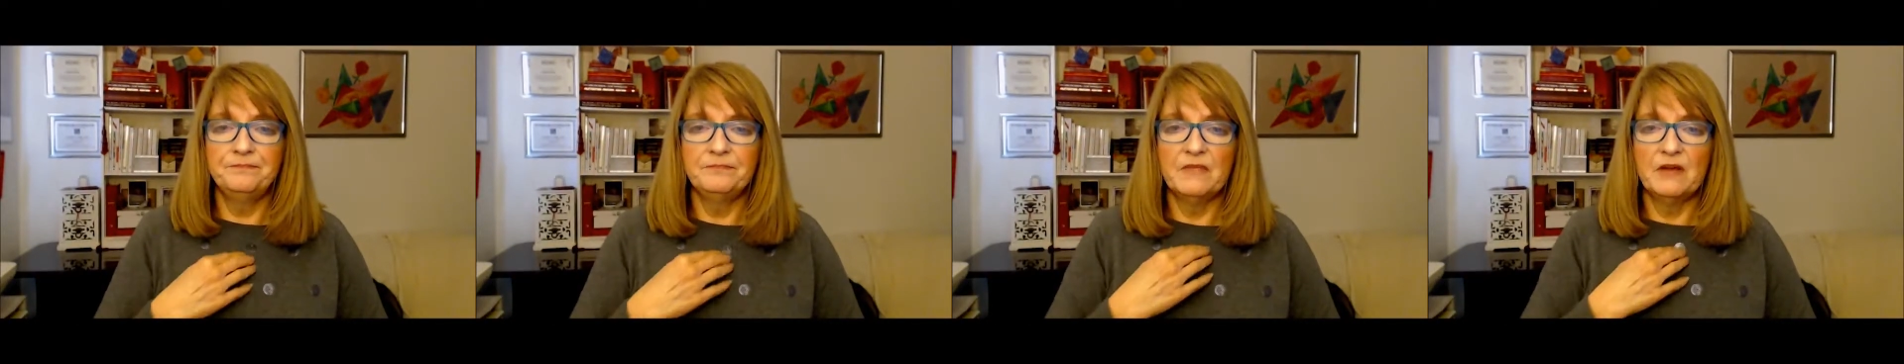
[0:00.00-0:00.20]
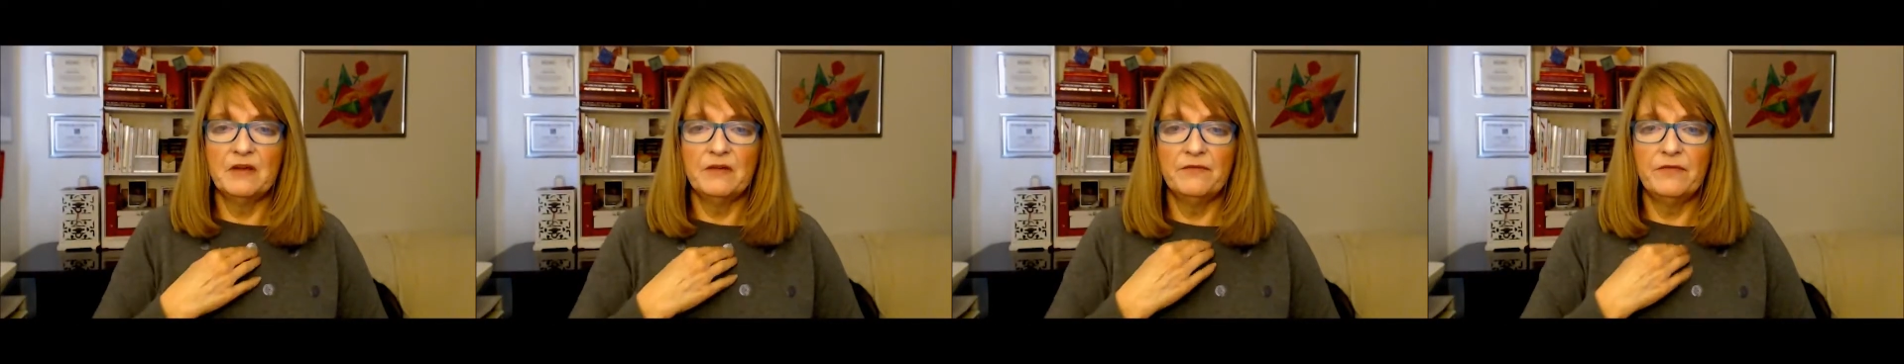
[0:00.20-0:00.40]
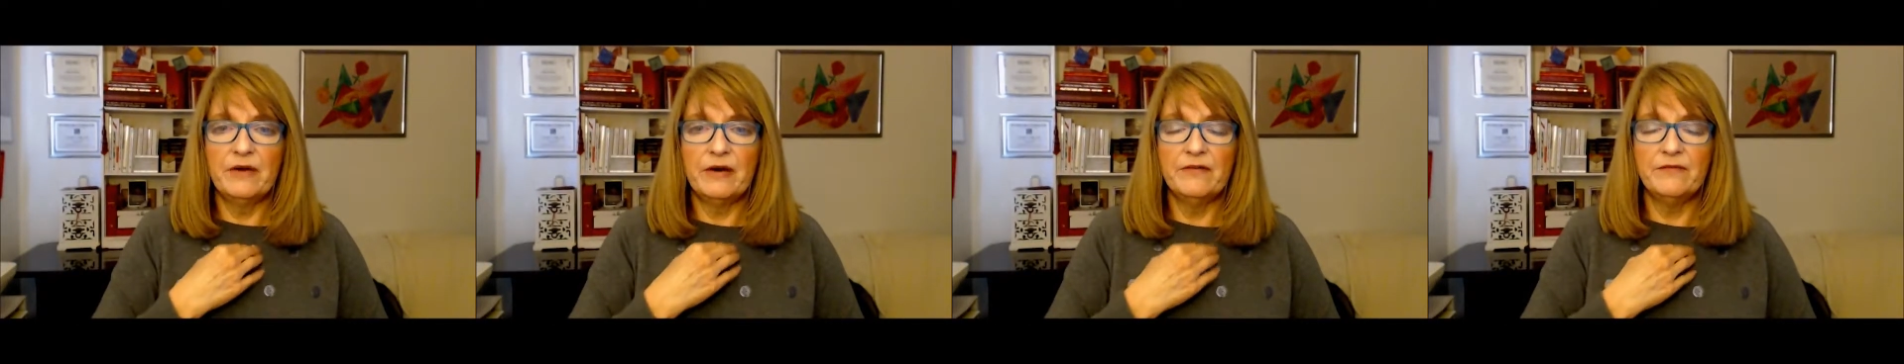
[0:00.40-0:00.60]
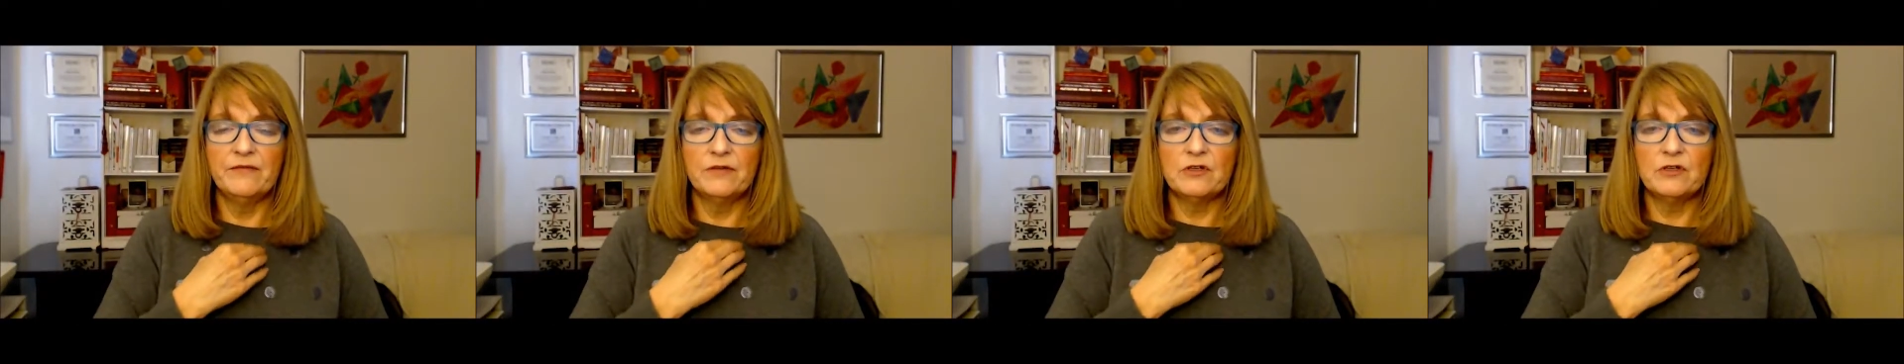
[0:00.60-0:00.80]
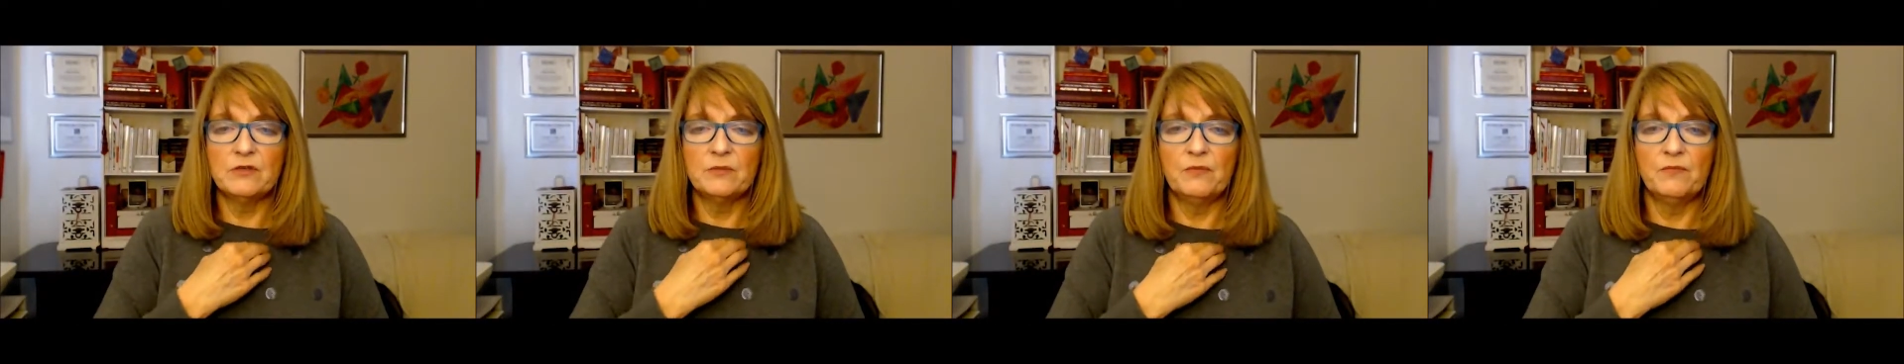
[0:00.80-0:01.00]
The very
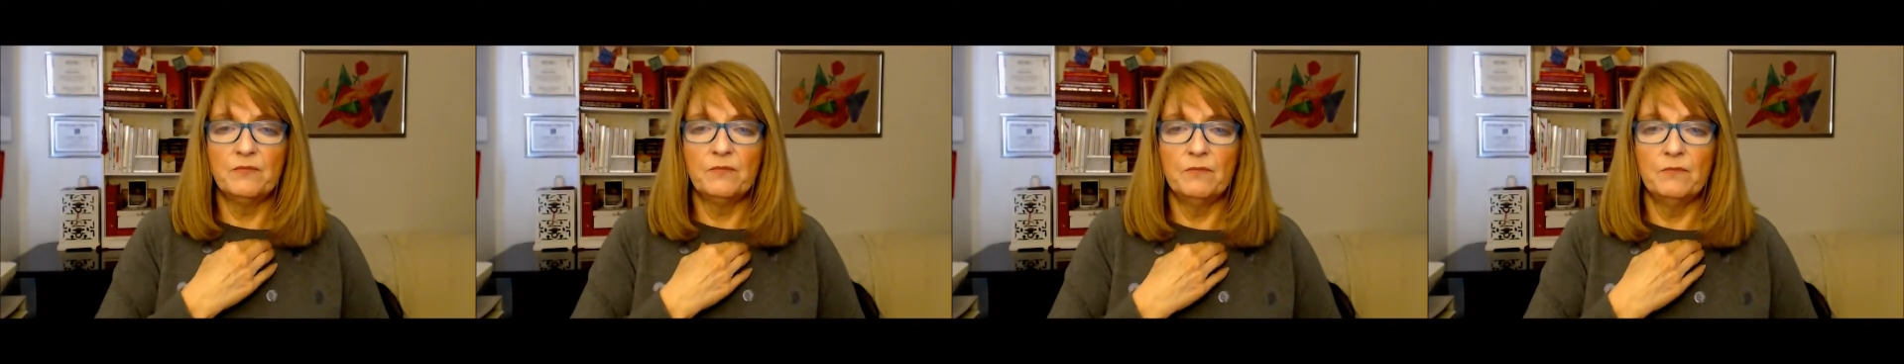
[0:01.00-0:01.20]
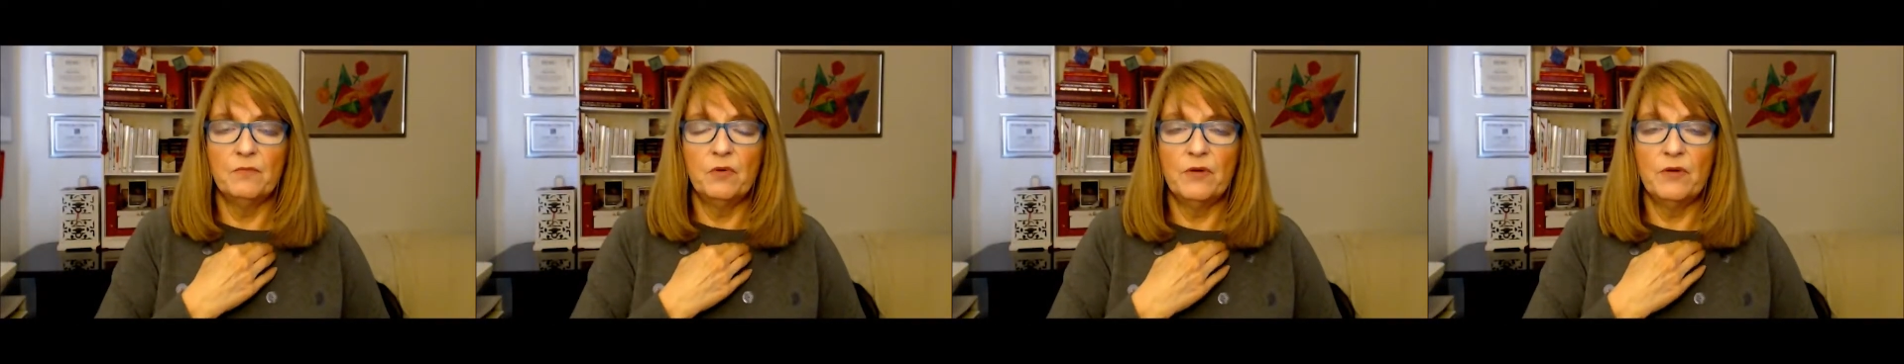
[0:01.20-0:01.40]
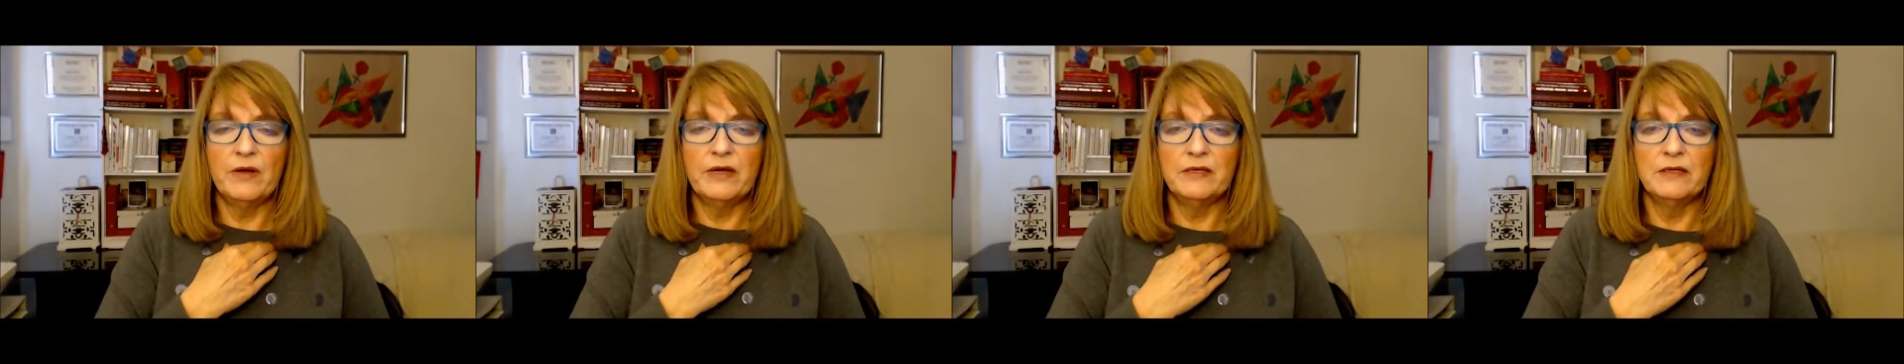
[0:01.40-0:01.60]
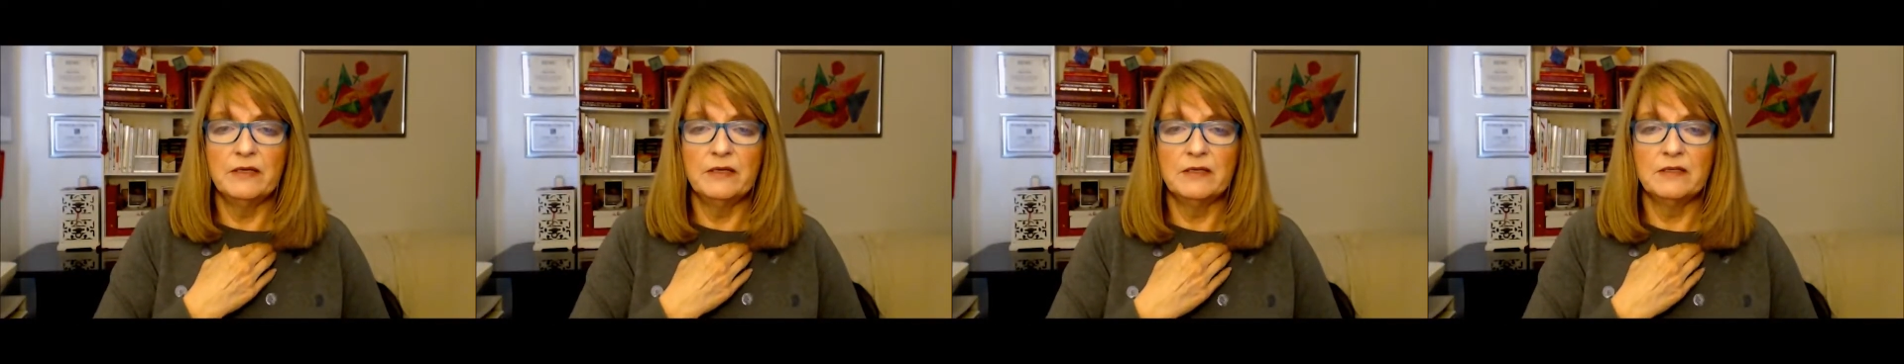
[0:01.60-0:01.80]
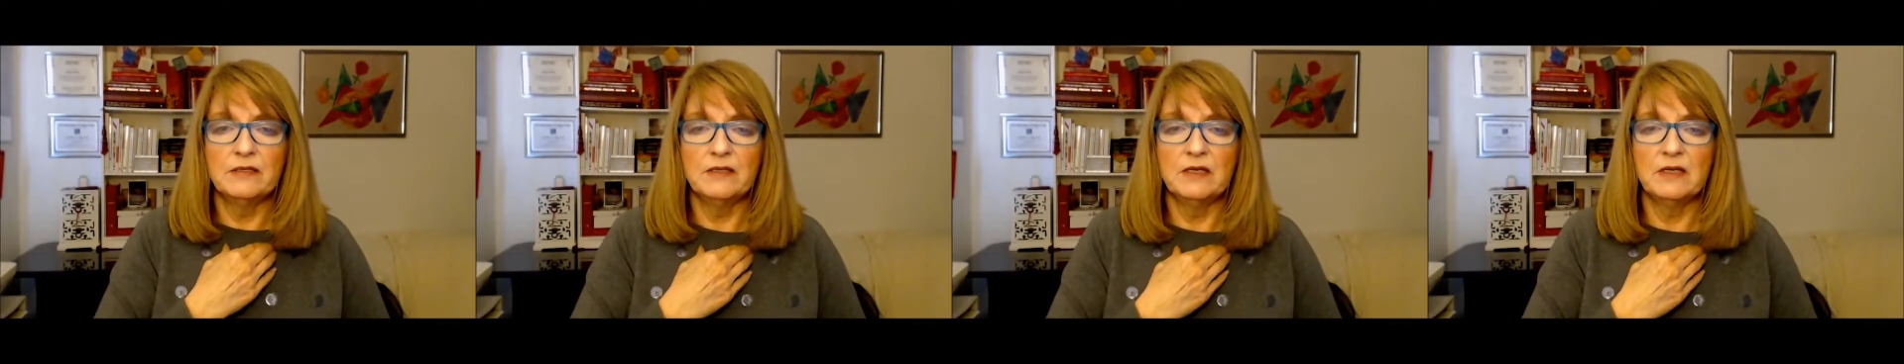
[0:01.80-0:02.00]
first point
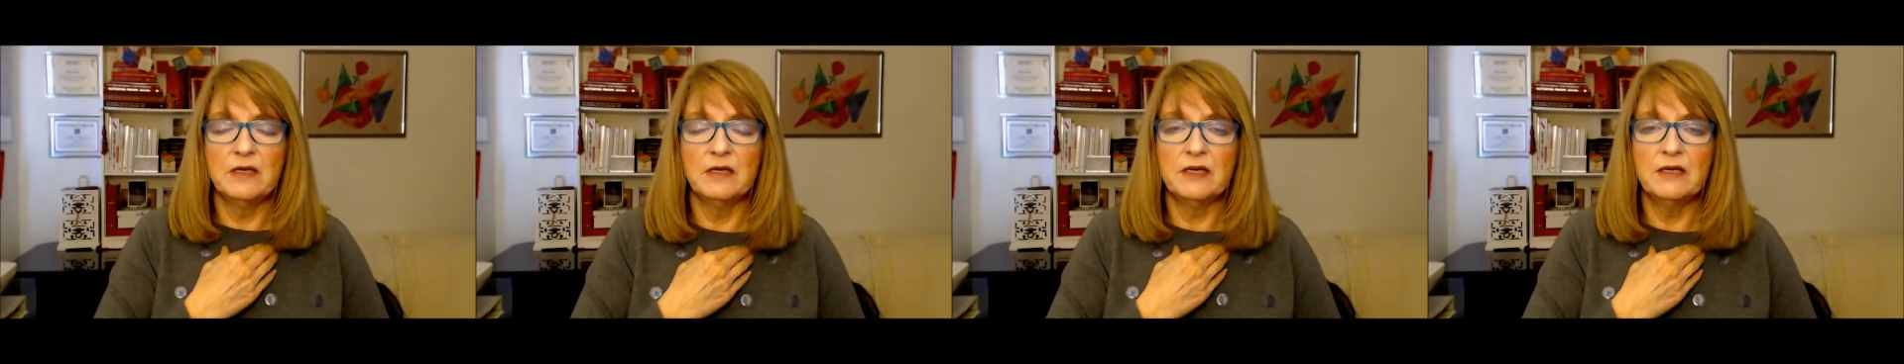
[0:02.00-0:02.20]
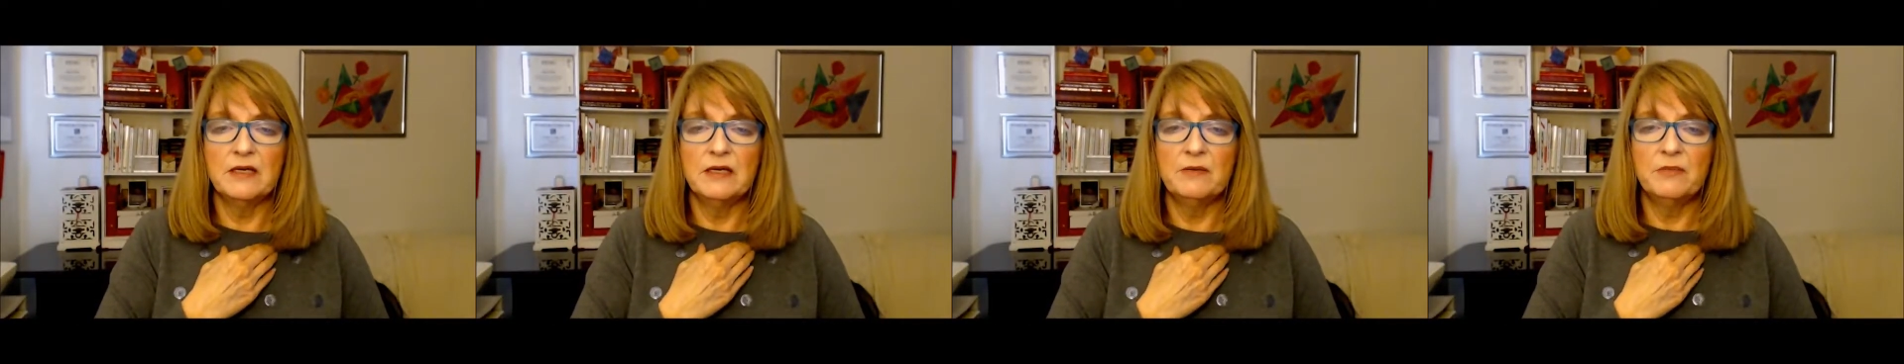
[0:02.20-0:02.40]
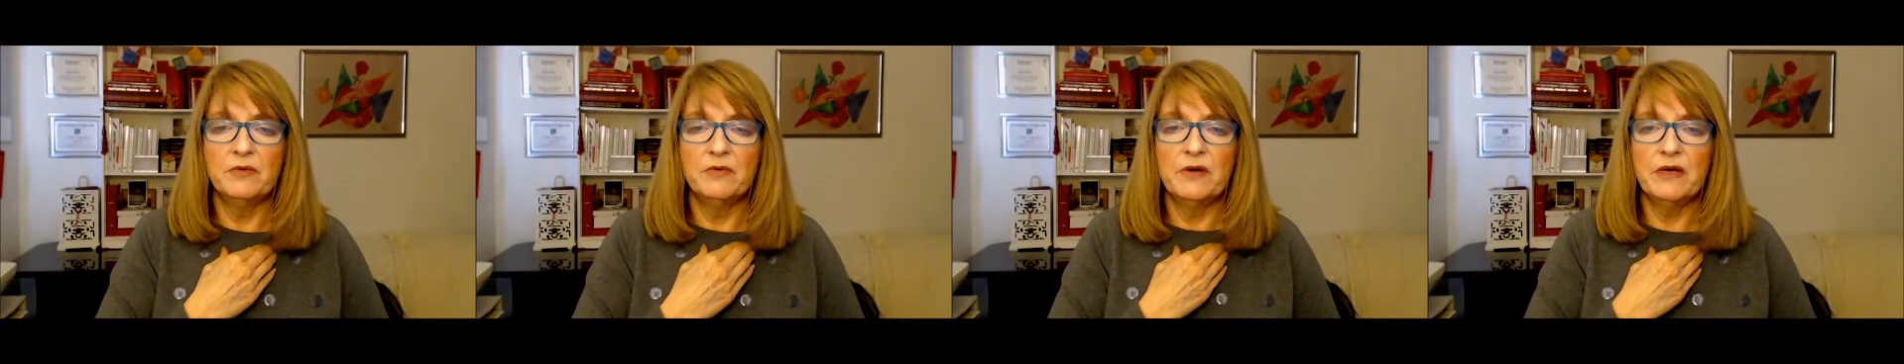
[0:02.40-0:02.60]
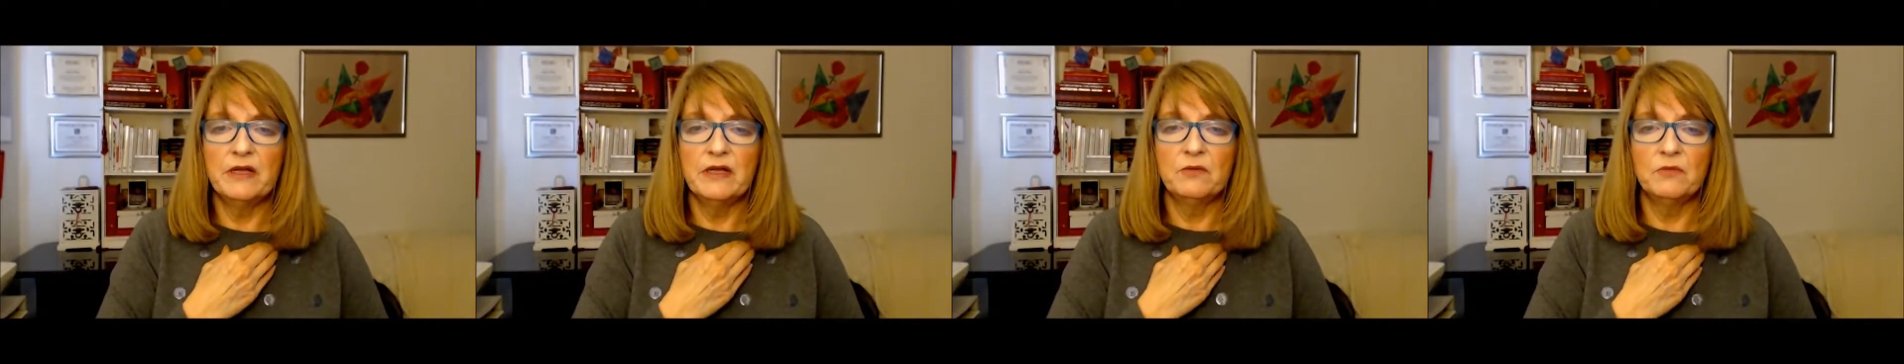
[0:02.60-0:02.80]
is the kidney meridian,